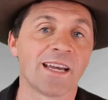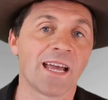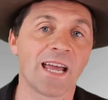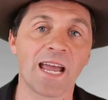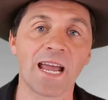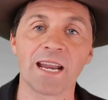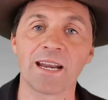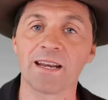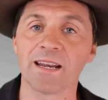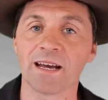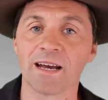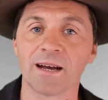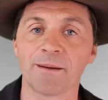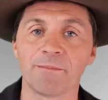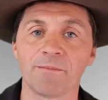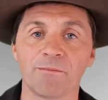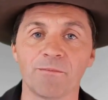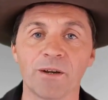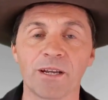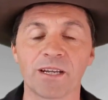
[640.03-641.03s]

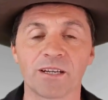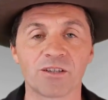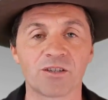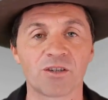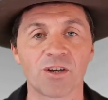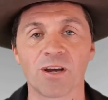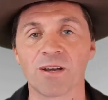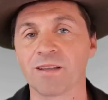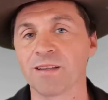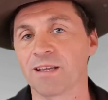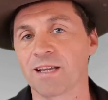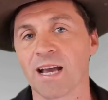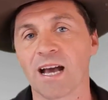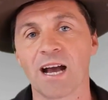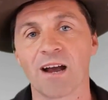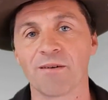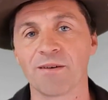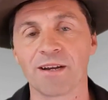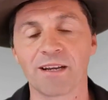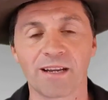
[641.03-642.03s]
and we can show you the
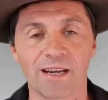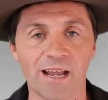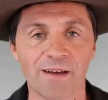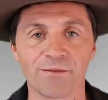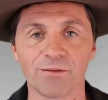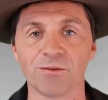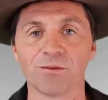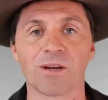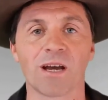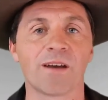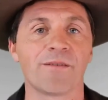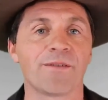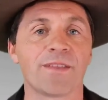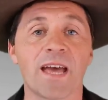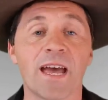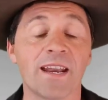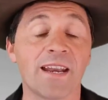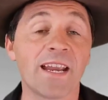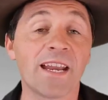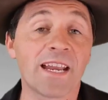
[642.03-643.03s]
car and you can have a look over
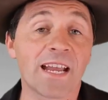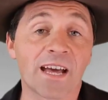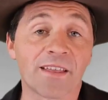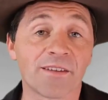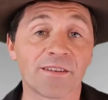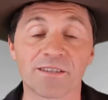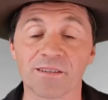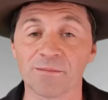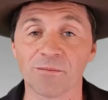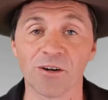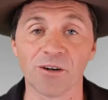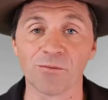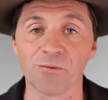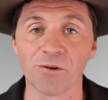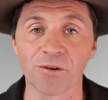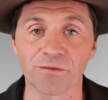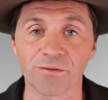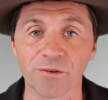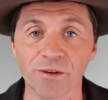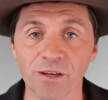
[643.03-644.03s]
that and any others that might
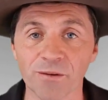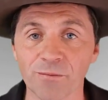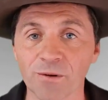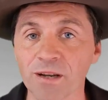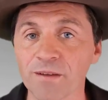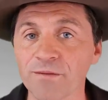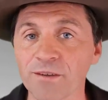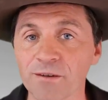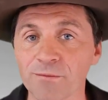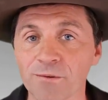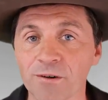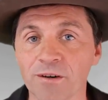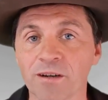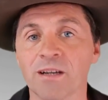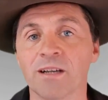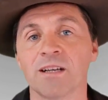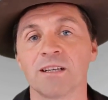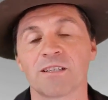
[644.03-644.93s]
work for you, whatever you want.